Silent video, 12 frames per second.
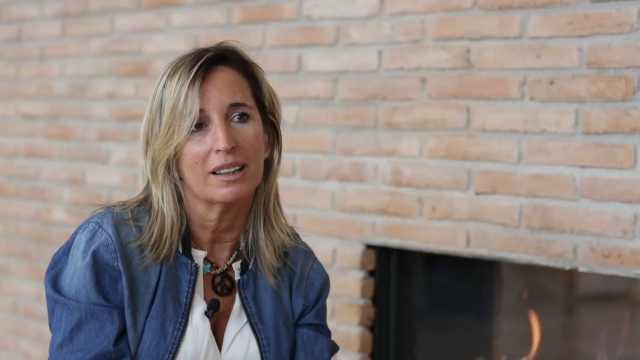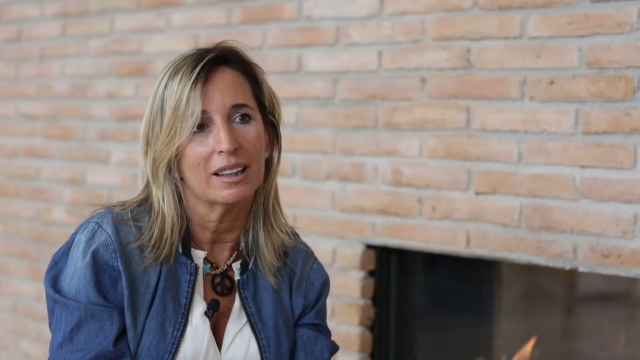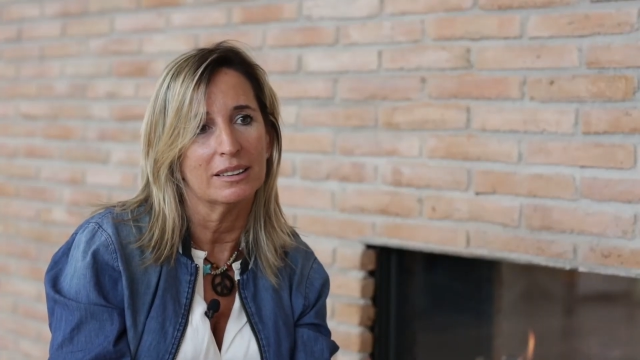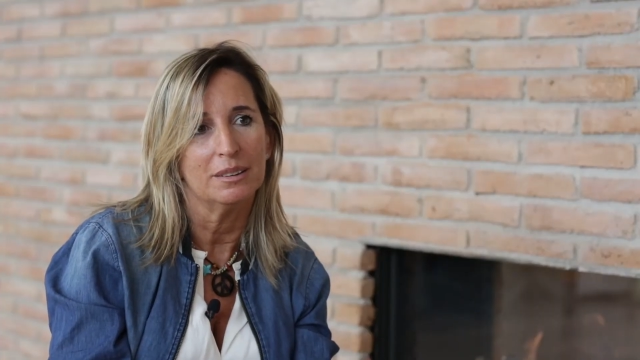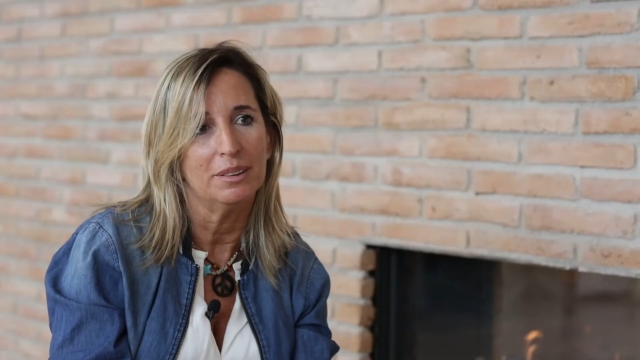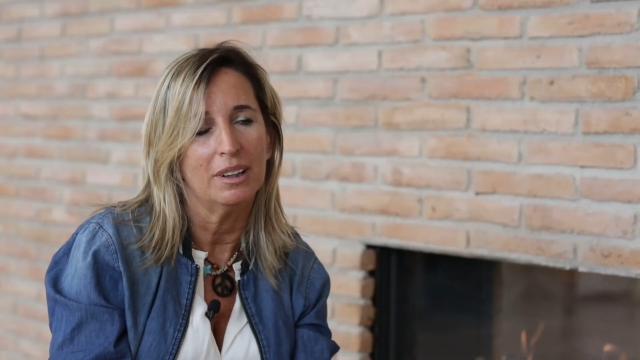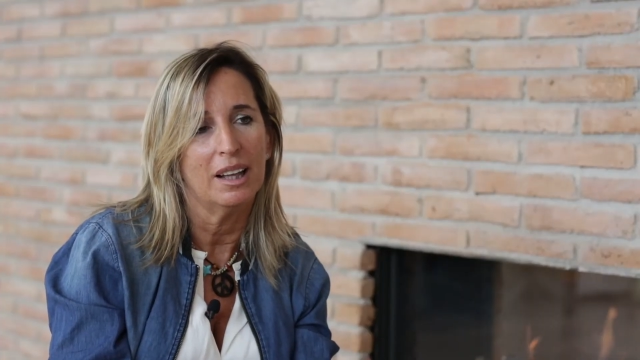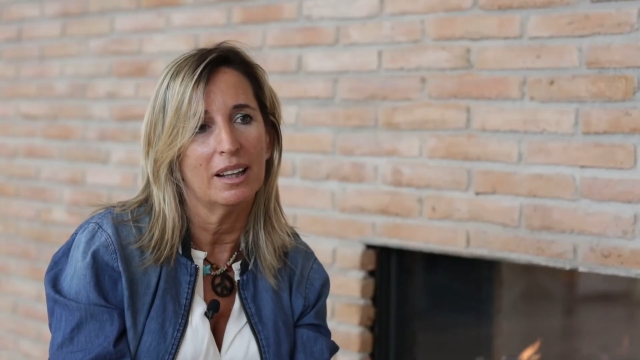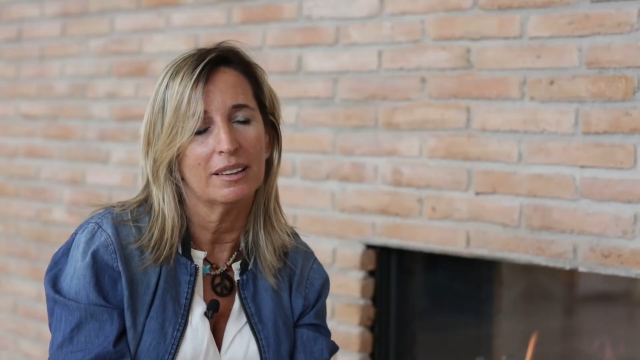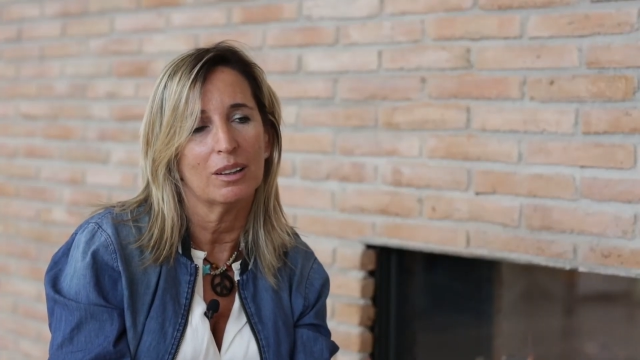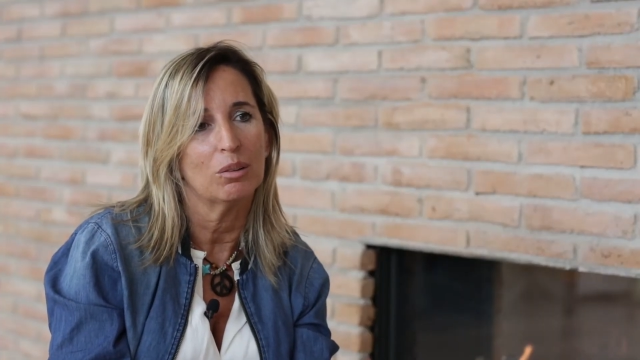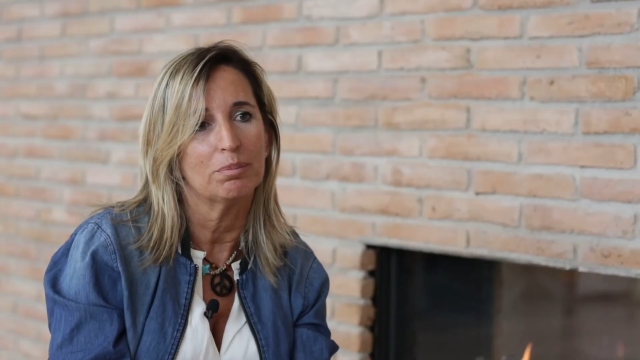that invites
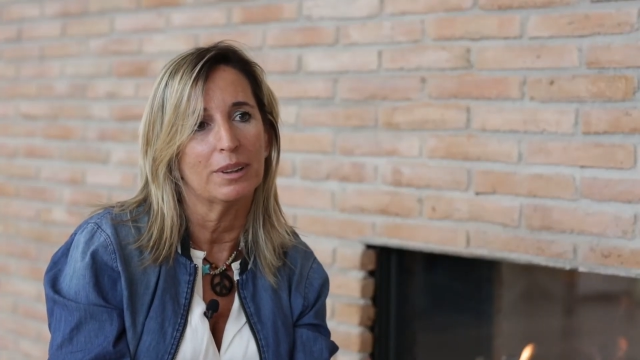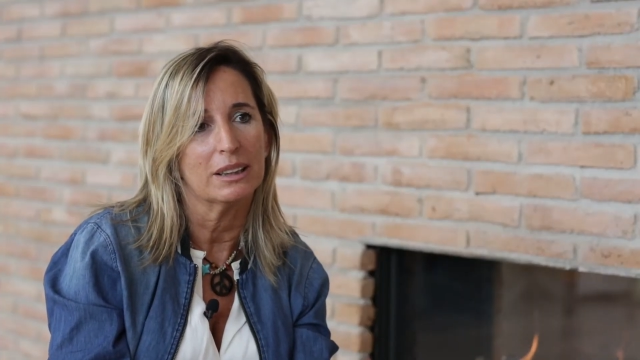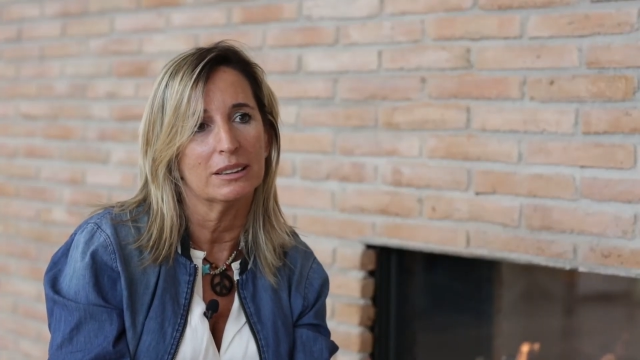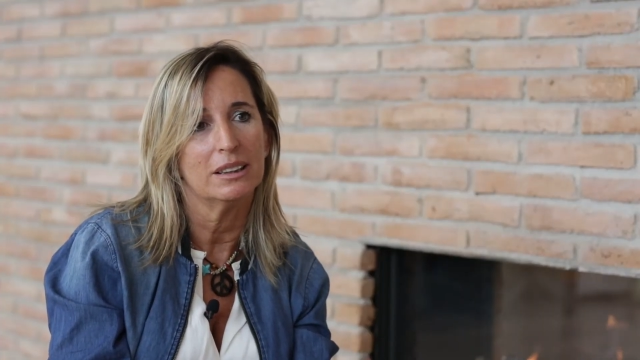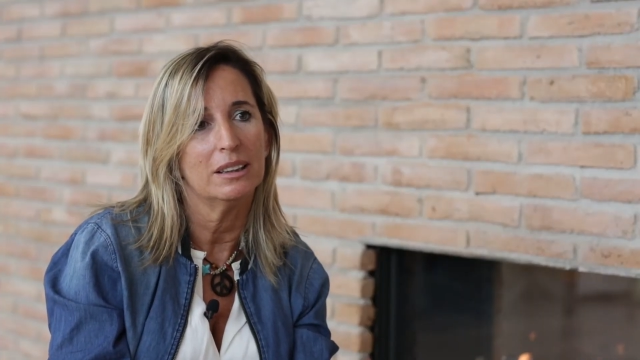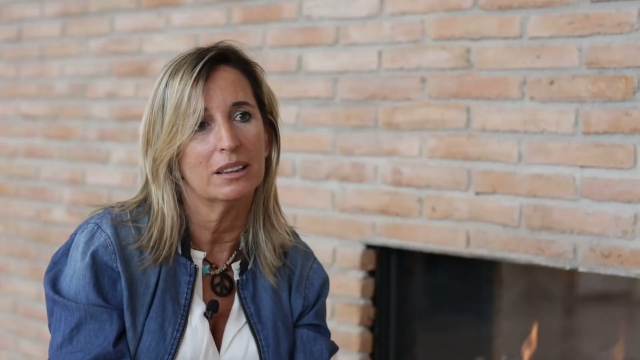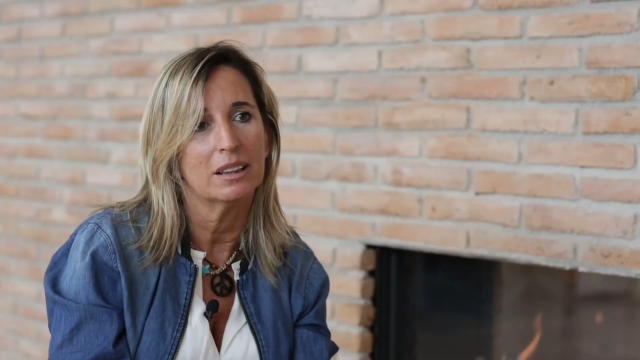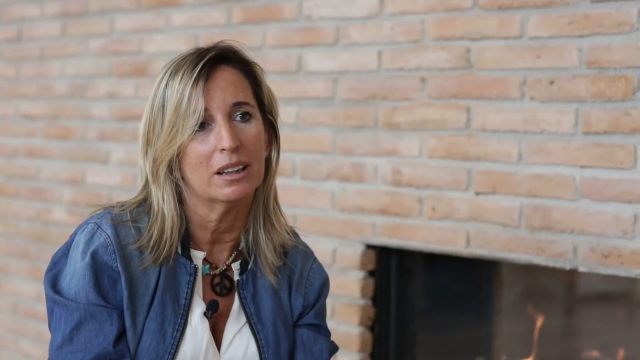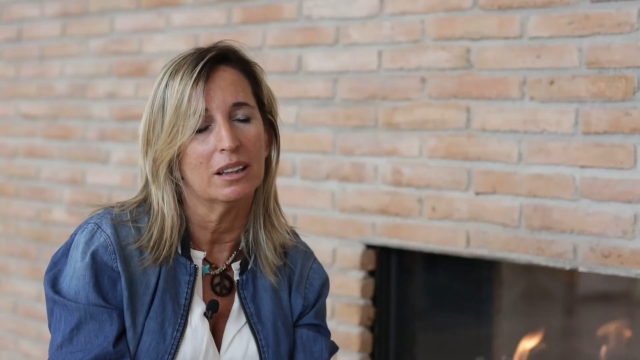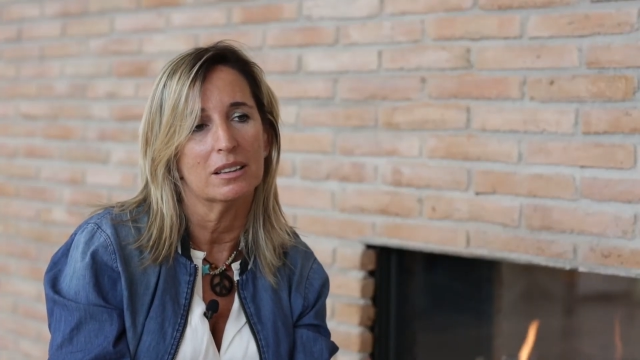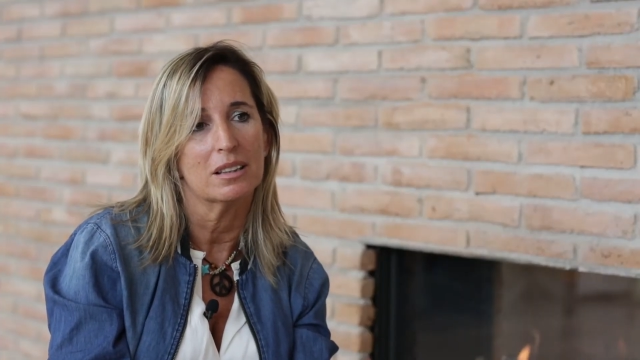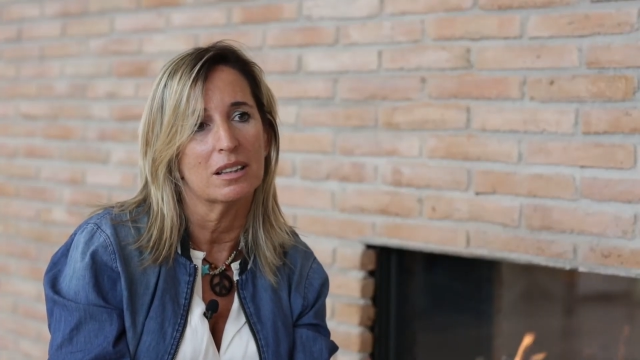creativity and
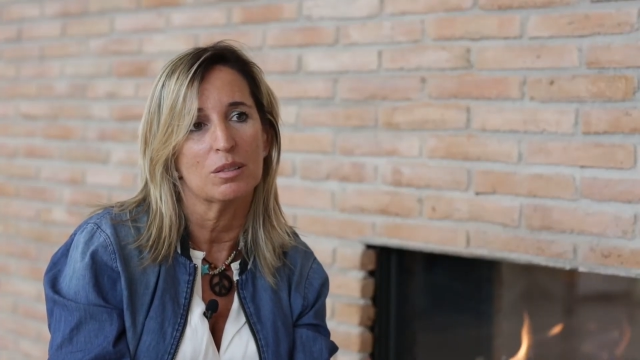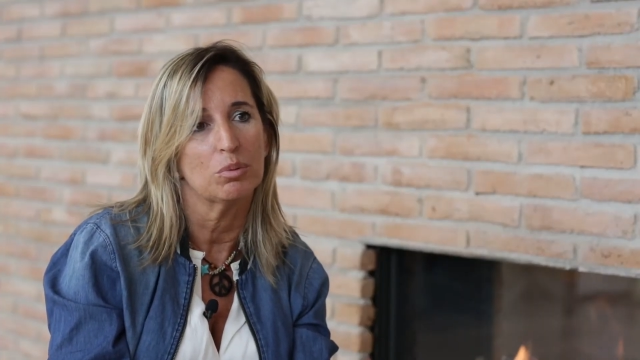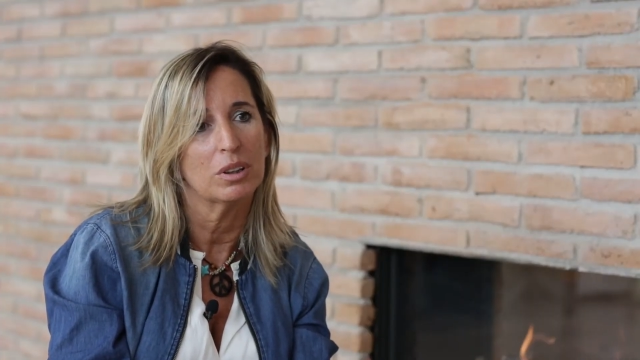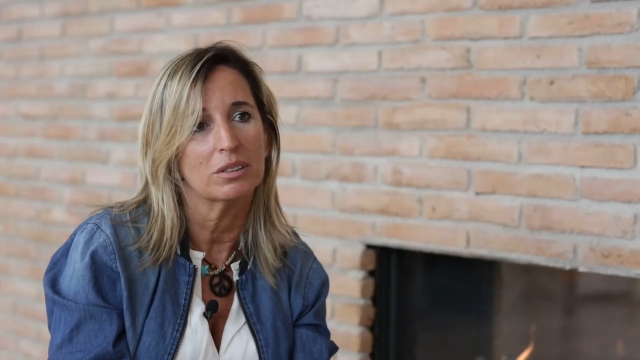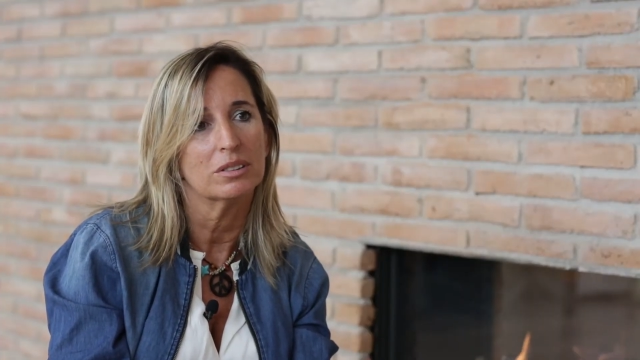sharing is good,